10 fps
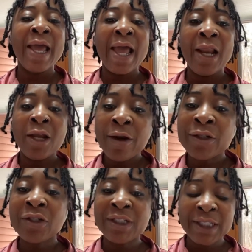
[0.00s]
and learn
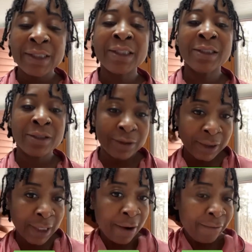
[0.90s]
to distance
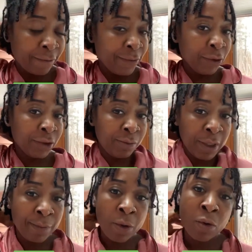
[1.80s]
yourself from those
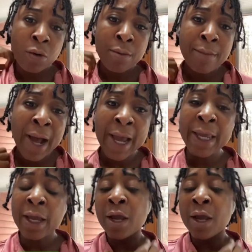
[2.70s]
people who might